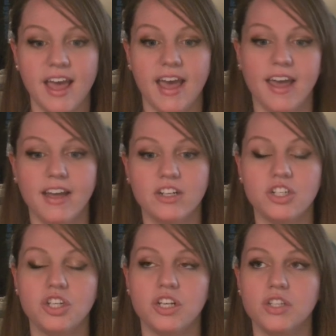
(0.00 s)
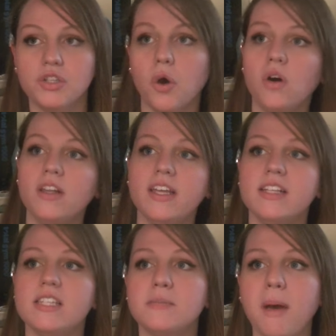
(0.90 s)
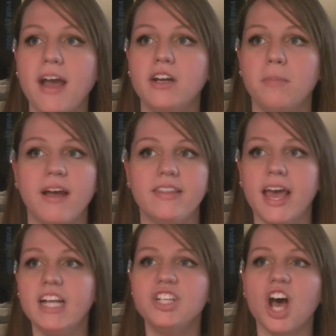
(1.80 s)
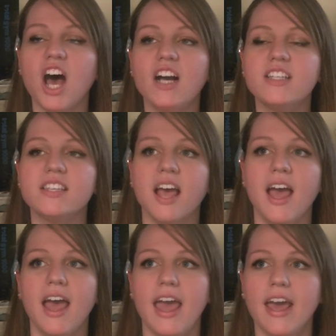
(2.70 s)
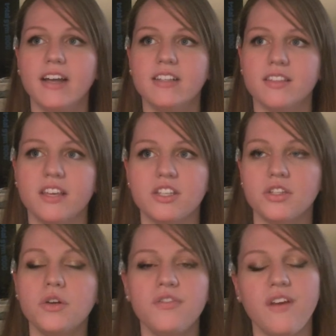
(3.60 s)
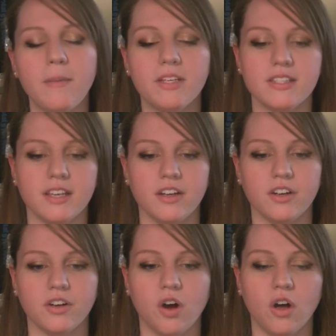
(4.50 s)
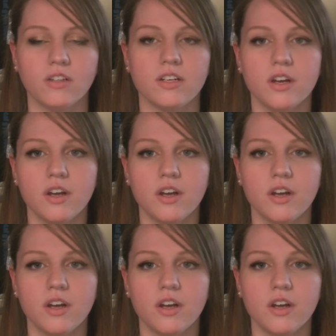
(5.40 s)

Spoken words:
And she is totally inspired by the Hedgehogs and this new famous singer called